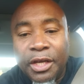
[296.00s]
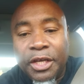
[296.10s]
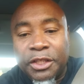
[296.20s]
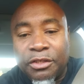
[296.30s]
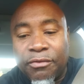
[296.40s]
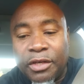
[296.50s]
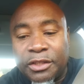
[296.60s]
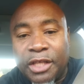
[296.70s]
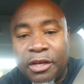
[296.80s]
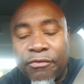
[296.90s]
It's, the, is
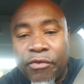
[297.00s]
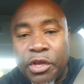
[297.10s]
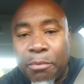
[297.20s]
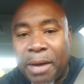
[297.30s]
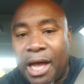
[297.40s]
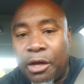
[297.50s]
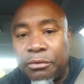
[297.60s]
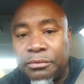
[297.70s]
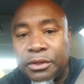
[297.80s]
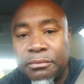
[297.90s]
there to free your
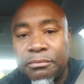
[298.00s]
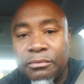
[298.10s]
bounds.